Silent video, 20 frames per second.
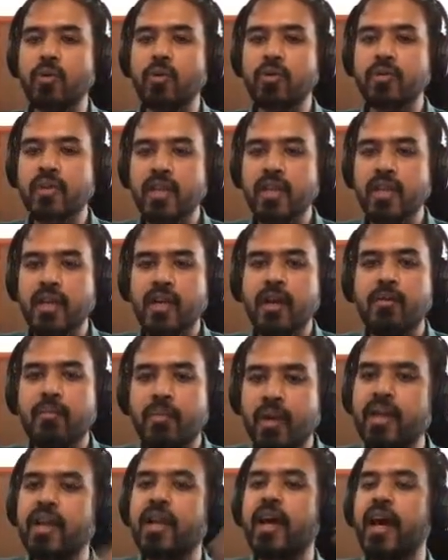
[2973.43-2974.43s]
terms
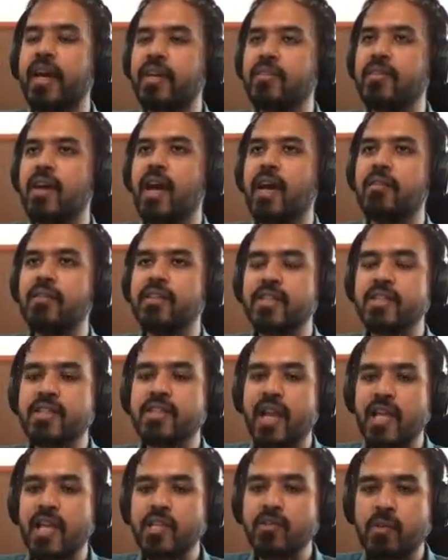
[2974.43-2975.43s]
that have this type. I mean,
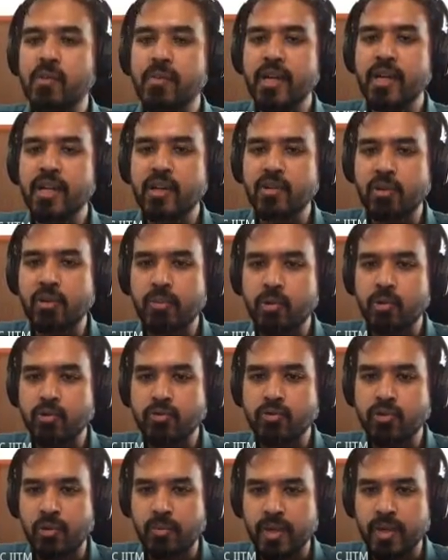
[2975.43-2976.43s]
not this
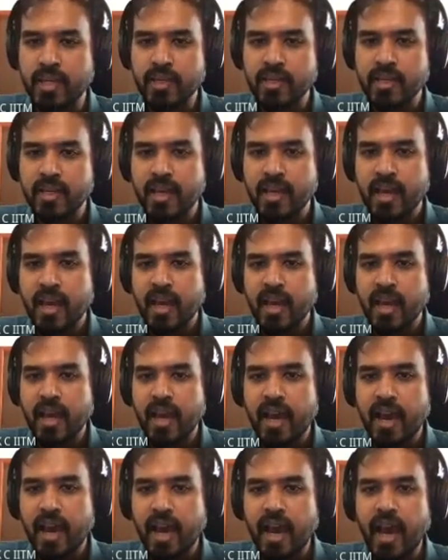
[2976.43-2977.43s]
arbitrary A and B type,
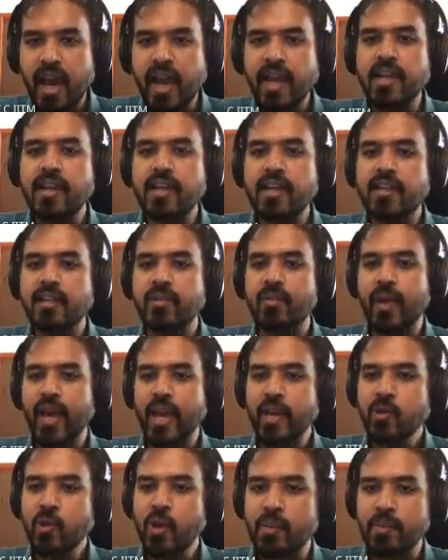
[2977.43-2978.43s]
but
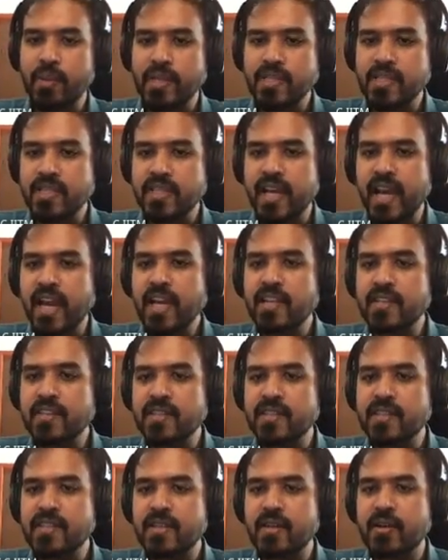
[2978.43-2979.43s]
there may be a
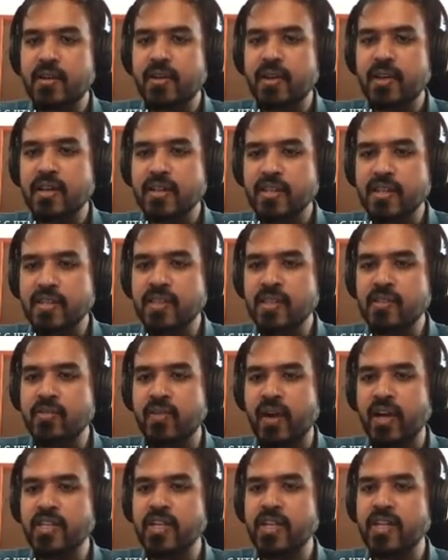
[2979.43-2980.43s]
lot of terms that
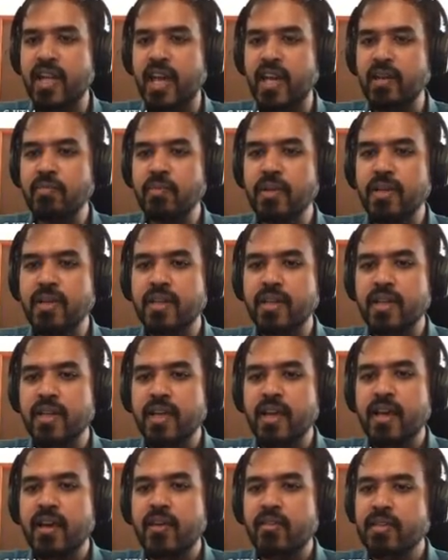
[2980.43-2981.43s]
have
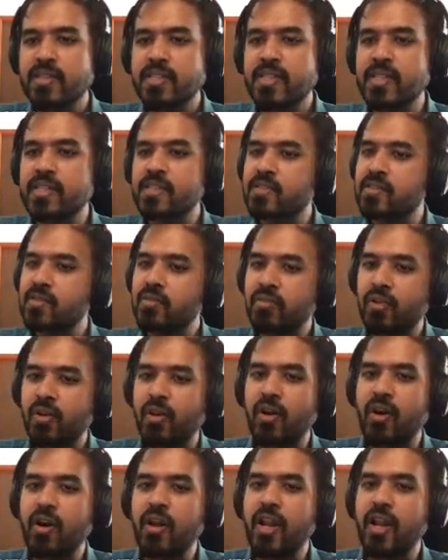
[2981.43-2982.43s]
evidence for
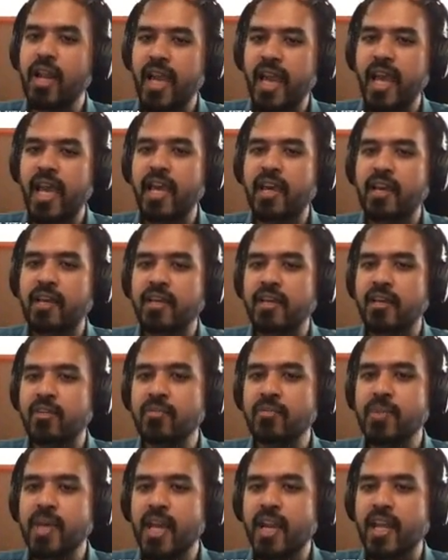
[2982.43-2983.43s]
these sort of
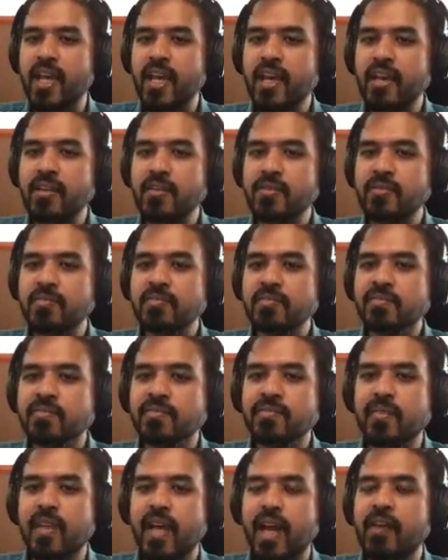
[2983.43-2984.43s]
types.
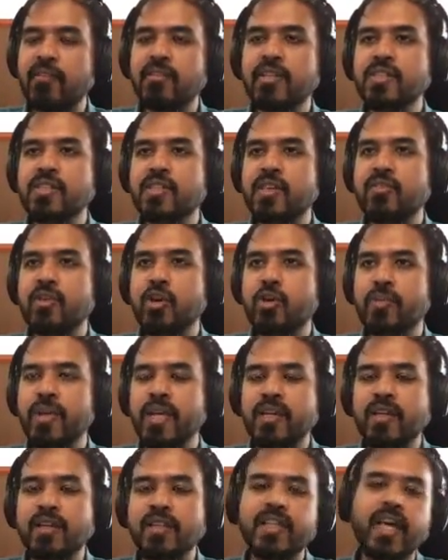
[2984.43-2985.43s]
And essentially, when you
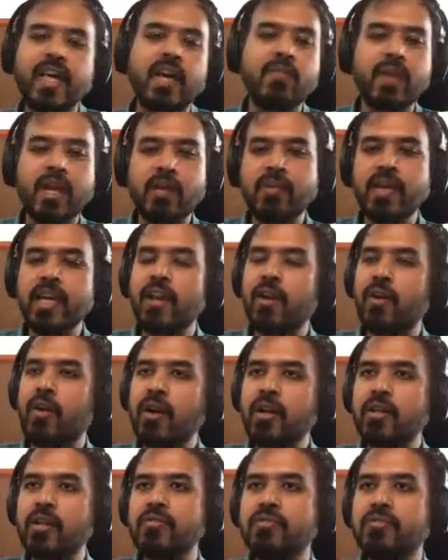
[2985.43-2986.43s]
look at implication, all
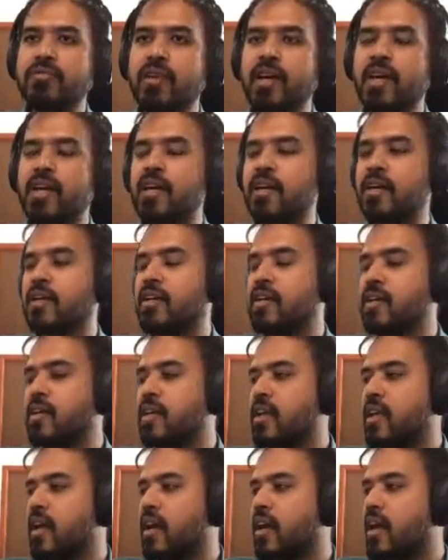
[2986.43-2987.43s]
it is saying is just a
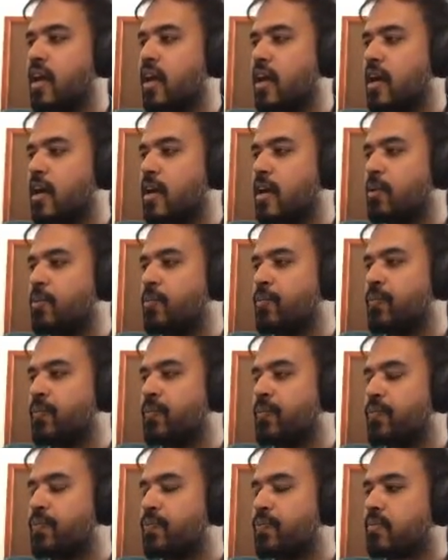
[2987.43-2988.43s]
function definition,
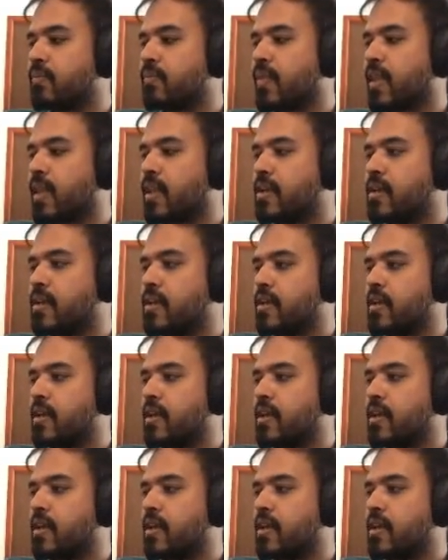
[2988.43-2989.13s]
right?